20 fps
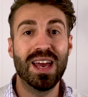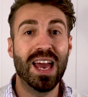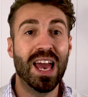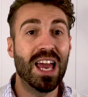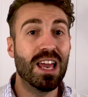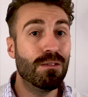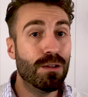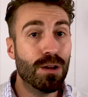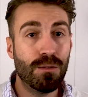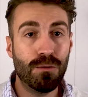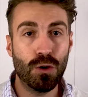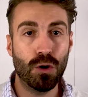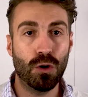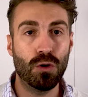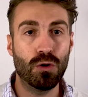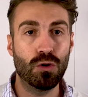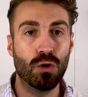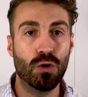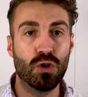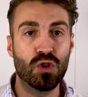Even if you
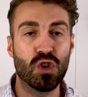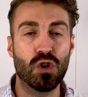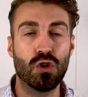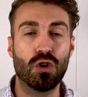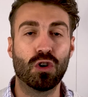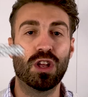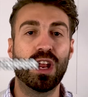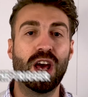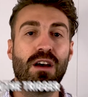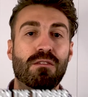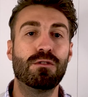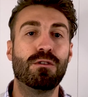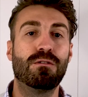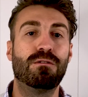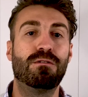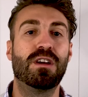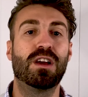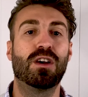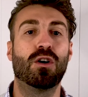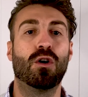don't use it, you're going to have your
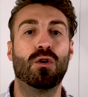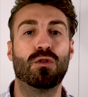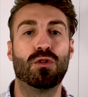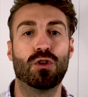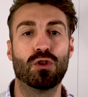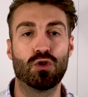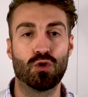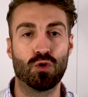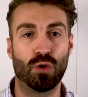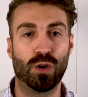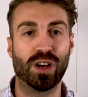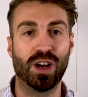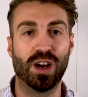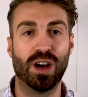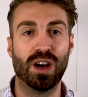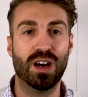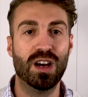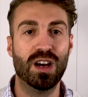finger on the trigger.